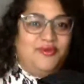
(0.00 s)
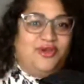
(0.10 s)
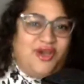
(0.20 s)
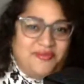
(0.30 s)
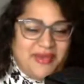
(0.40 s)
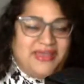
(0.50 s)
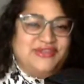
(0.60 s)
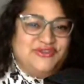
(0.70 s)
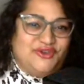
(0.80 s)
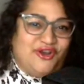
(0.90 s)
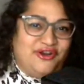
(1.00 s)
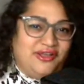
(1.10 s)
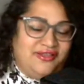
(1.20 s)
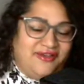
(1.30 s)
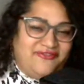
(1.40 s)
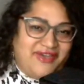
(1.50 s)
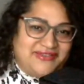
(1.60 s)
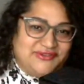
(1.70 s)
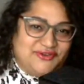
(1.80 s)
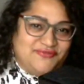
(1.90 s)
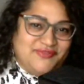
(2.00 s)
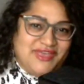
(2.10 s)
come back into your heart a lot faster.